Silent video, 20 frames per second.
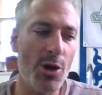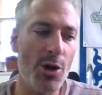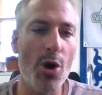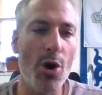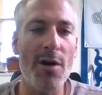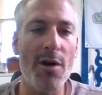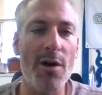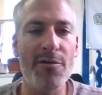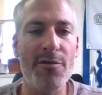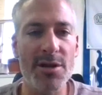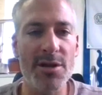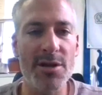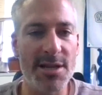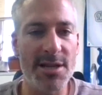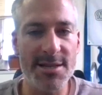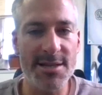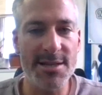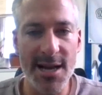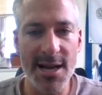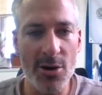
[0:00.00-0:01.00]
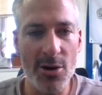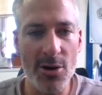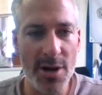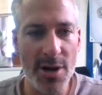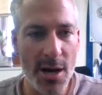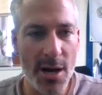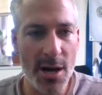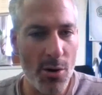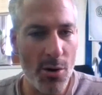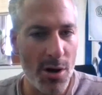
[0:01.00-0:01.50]
we're offering a discount
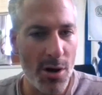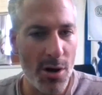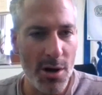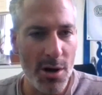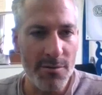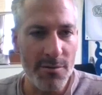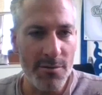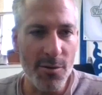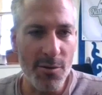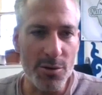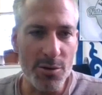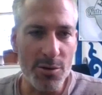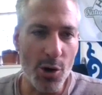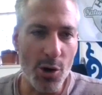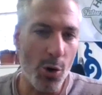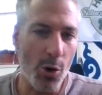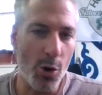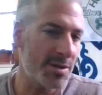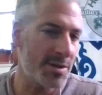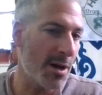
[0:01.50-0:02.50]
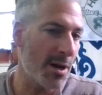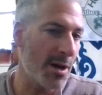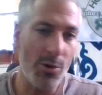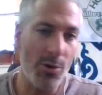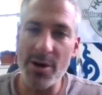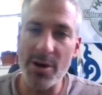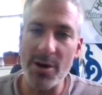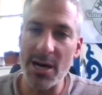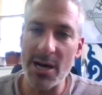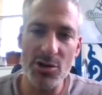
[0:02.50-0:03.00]
now for the whole
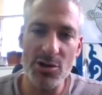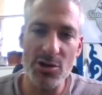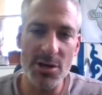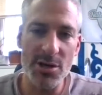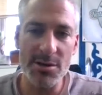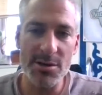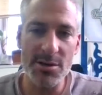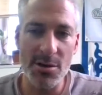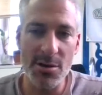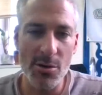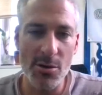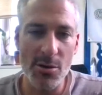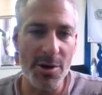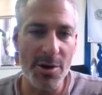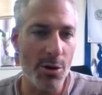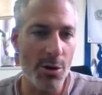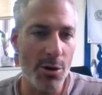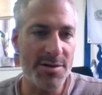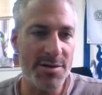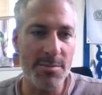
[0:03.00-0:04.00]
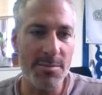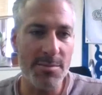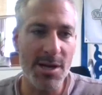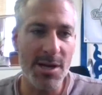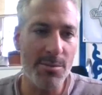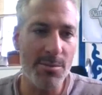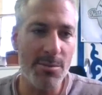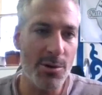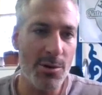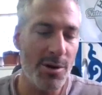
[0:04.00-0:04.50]
summer, actually until middle of
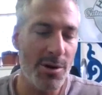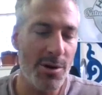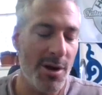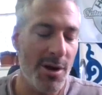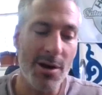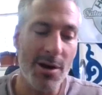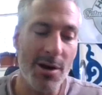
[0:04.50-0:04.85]
September.